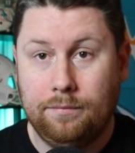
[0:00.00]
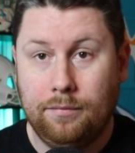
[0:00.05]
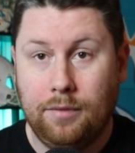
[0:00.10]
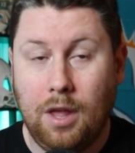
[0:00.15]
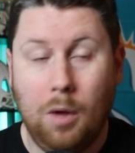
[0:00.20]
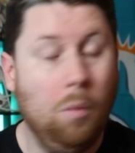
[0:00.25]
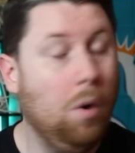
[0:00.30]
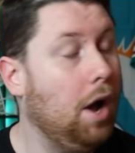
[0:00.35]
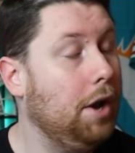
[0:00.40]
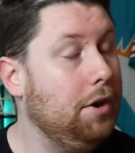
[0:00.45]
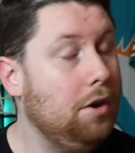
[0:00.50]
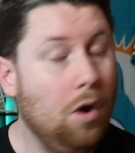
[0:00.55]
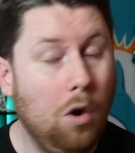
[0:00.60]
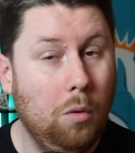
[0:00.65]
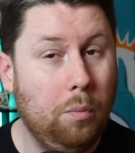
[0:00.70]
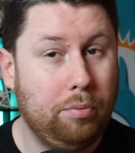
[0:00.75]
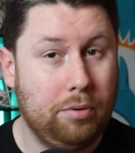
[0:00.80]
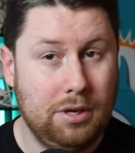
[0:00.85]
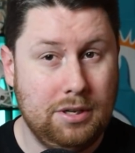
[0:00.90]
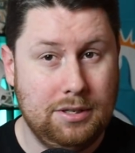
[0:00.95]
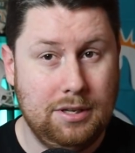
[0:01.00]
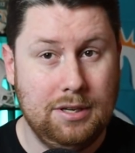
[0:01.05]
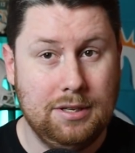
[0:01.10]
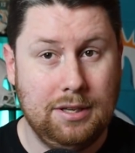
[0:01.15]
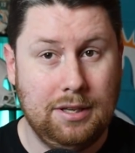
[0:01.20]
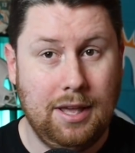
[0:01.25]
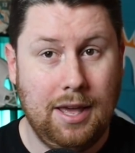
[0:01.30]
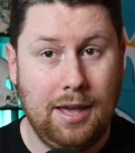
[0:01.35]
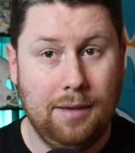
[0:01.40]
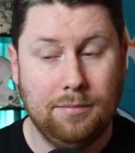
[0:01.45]
They want no
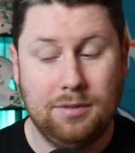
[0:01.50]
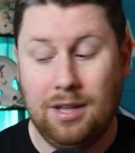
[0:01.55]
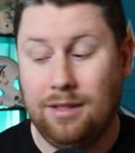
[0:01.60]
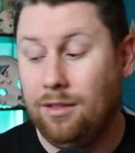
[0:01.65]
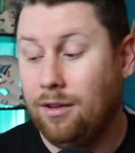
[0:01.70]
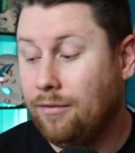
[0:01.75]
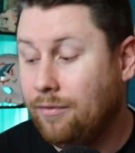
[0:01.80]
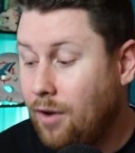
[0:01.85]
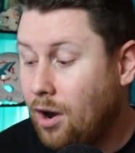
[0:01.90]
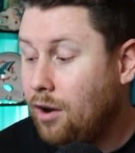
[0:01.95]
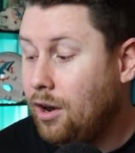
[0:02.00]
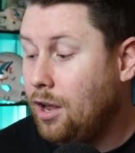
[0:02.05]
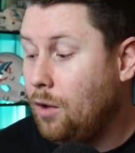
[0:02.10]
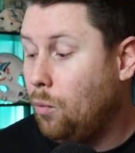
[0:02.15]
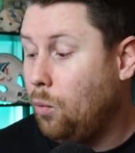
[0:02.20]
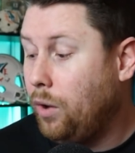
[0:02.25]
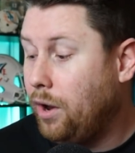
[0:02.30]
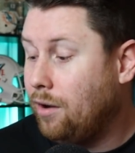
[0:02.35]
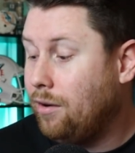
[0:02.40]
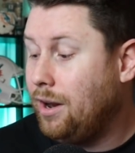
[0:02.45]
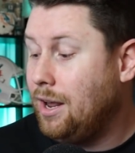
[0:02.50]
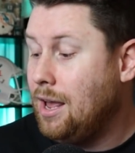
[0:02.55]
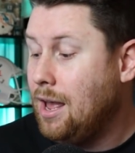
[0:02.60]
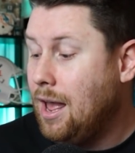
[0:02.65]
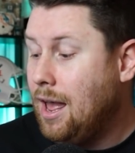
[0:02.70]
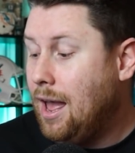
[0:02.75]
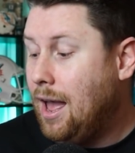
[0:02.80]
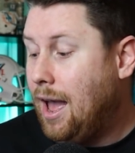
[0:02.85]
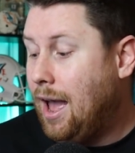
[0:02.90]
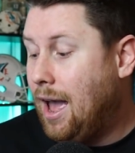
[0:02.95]
preseason games, and they're very weary
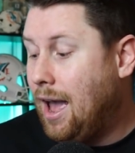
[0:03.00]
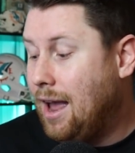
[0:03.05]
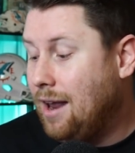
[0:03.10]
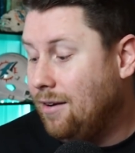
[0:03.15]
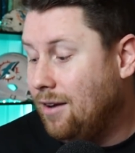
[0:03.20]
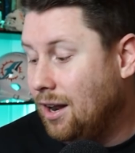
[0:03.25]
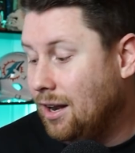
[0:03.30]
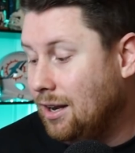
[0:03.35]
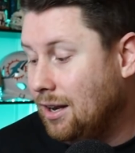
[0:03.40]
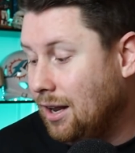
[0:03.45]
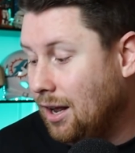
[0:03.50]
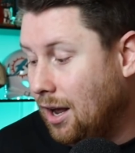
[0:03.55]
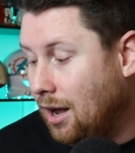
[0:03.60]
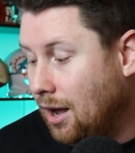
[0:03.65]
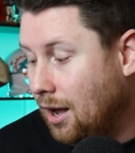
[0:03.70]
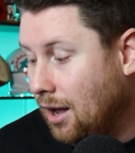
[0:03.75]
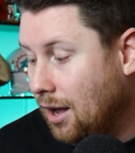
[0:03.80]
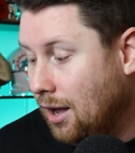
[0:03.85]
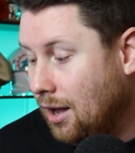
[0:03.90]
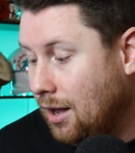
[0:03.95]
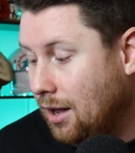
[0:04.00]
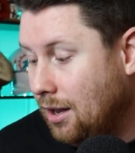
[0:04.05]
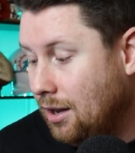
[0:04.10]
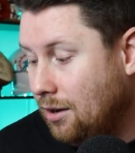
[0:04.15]
and uh,